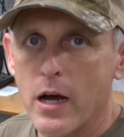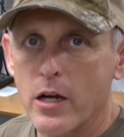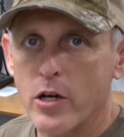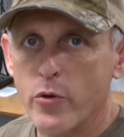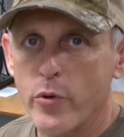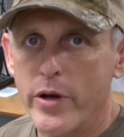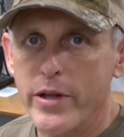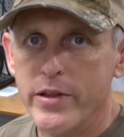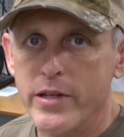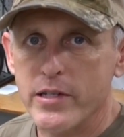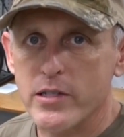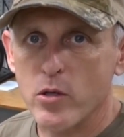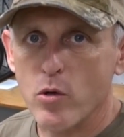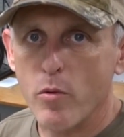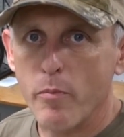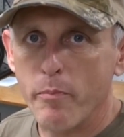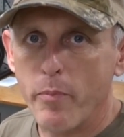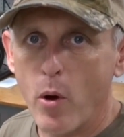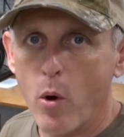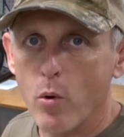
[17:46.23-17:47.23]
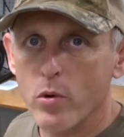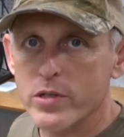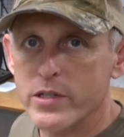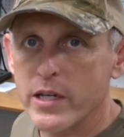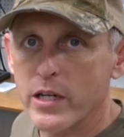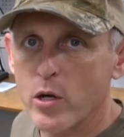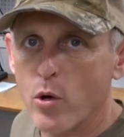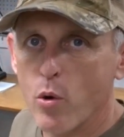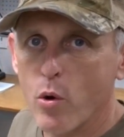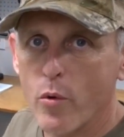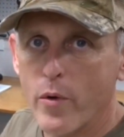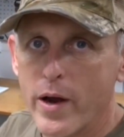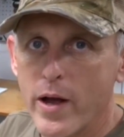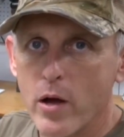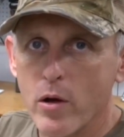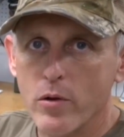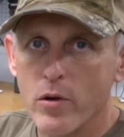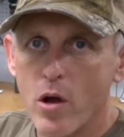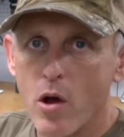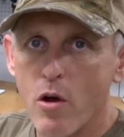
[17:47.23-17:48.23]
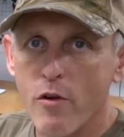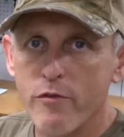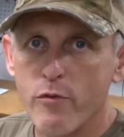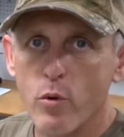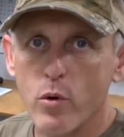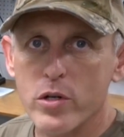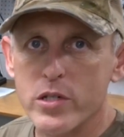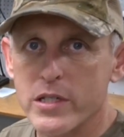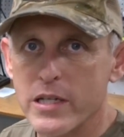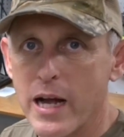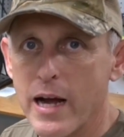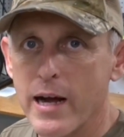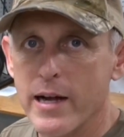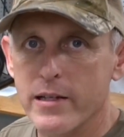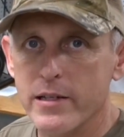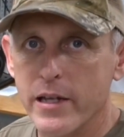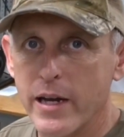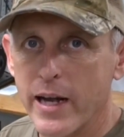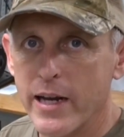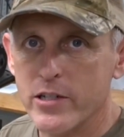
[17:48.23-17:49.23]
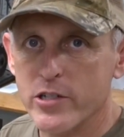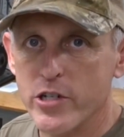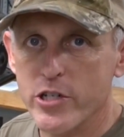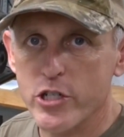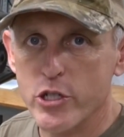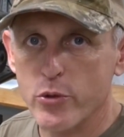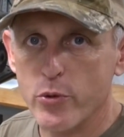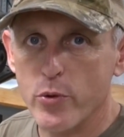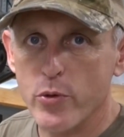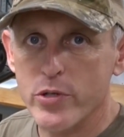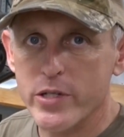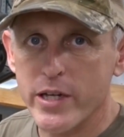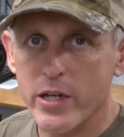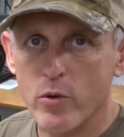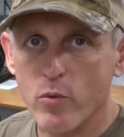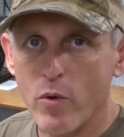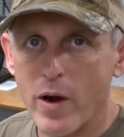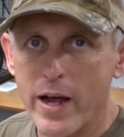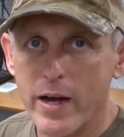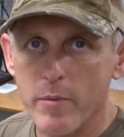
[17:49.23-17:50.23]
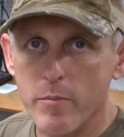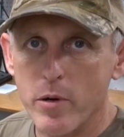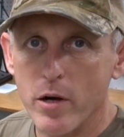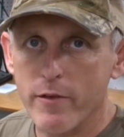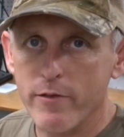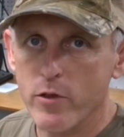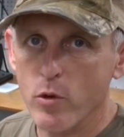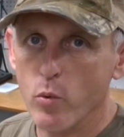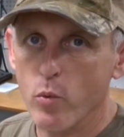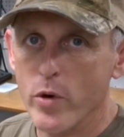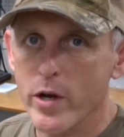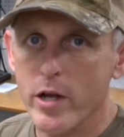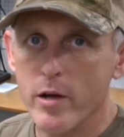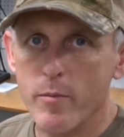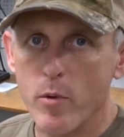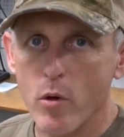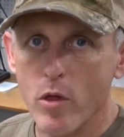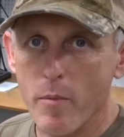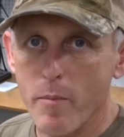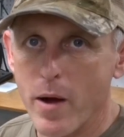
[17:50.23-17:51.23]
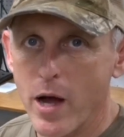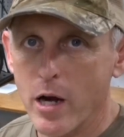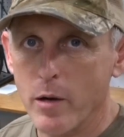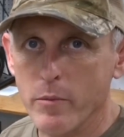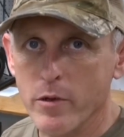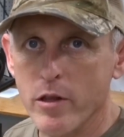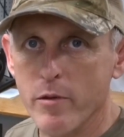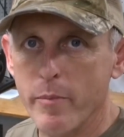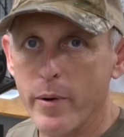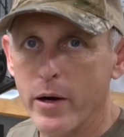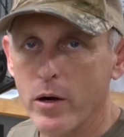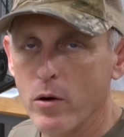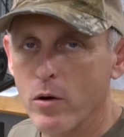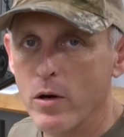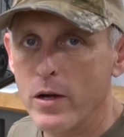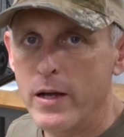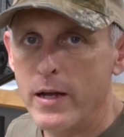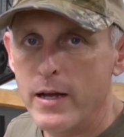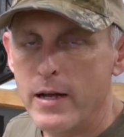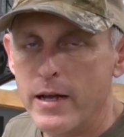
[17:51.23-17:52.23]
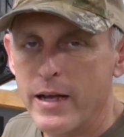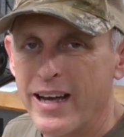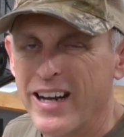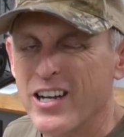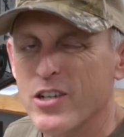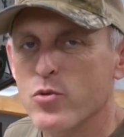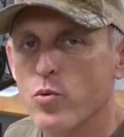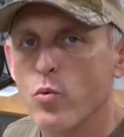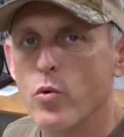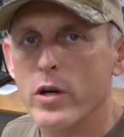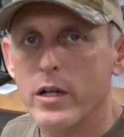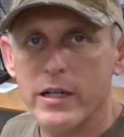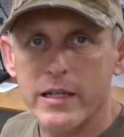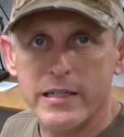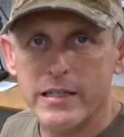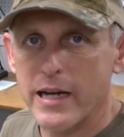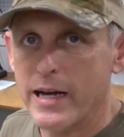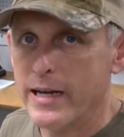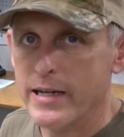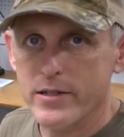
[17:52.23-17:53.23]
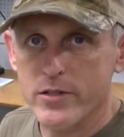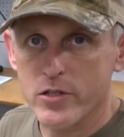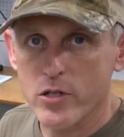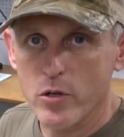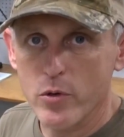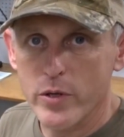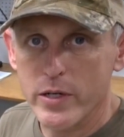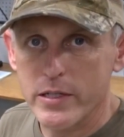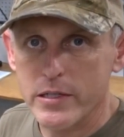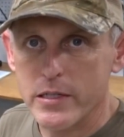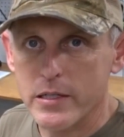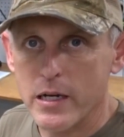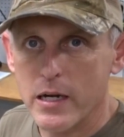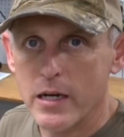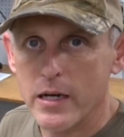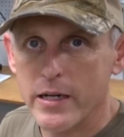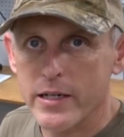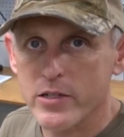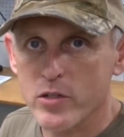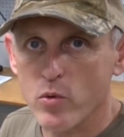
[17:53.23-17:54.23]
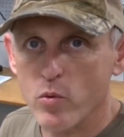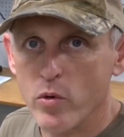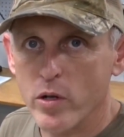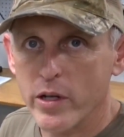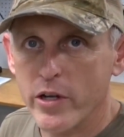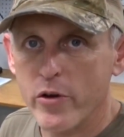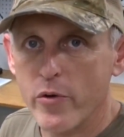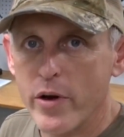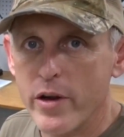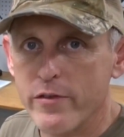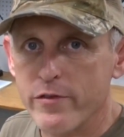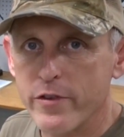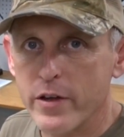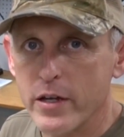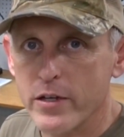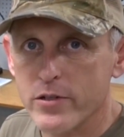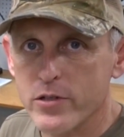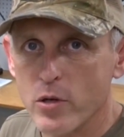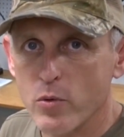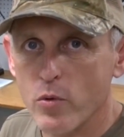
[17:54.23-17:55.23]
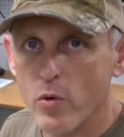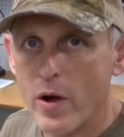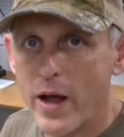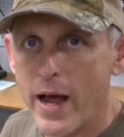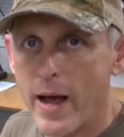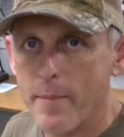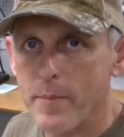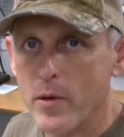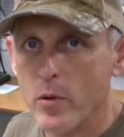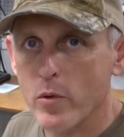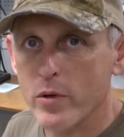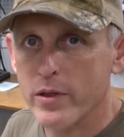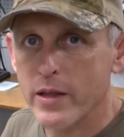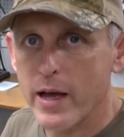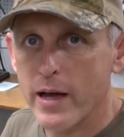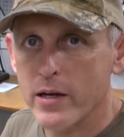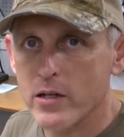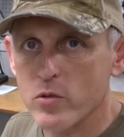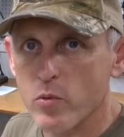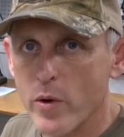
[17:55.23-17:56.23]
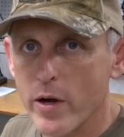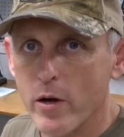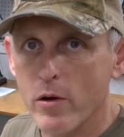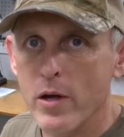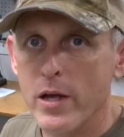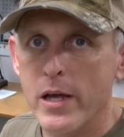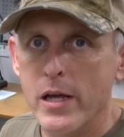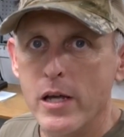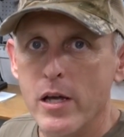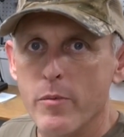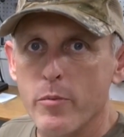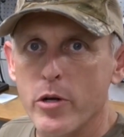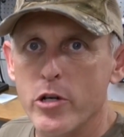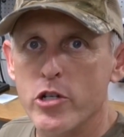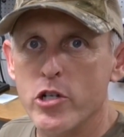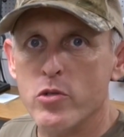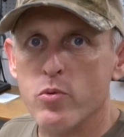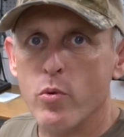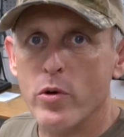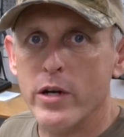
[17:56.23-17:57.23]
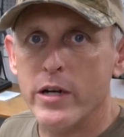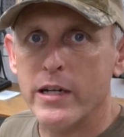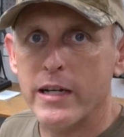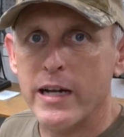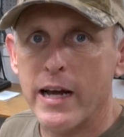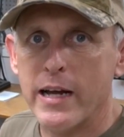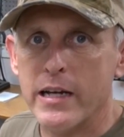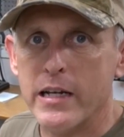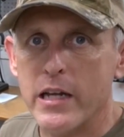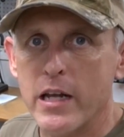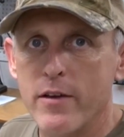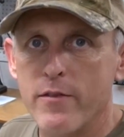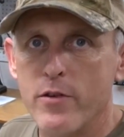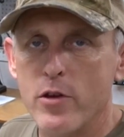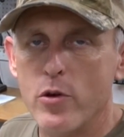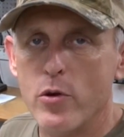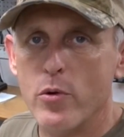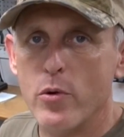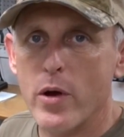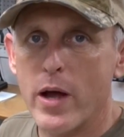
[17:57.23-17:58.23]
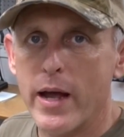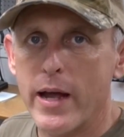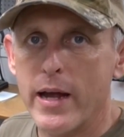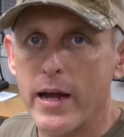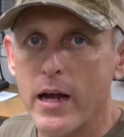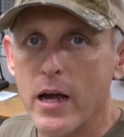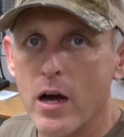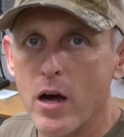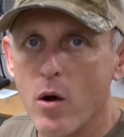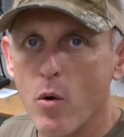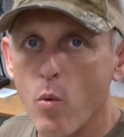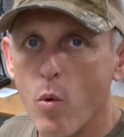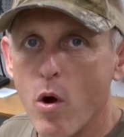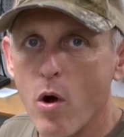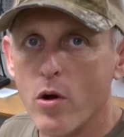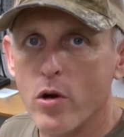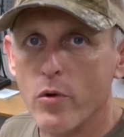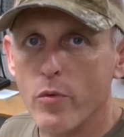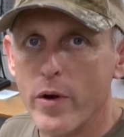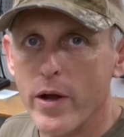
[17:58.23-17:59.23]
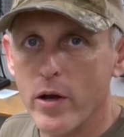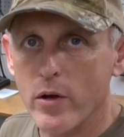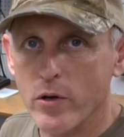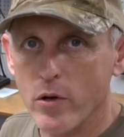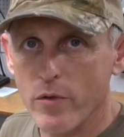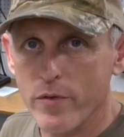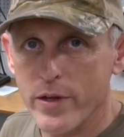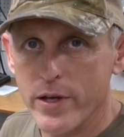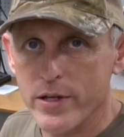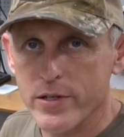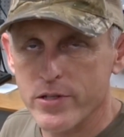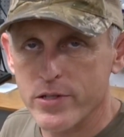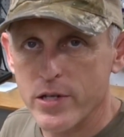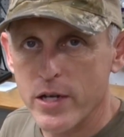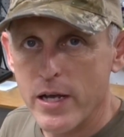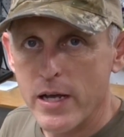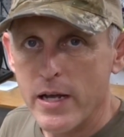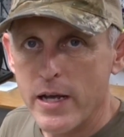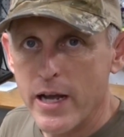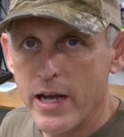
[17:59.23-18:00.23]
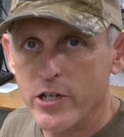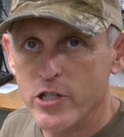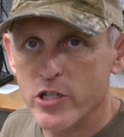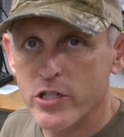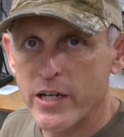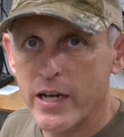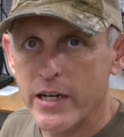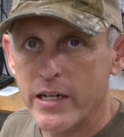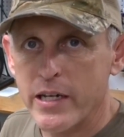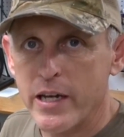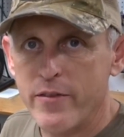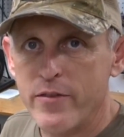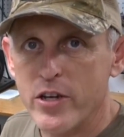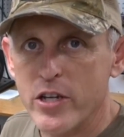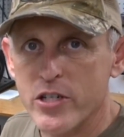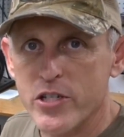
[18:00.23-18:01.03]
create these little bolts that go around all four sides. It actually screws in right above the rib on the bottom of the barrel, and it's really tight, so it's a really great fit. So real happy with that as well. But I just wanted to kind of give you a walk around on this and just kind of give you a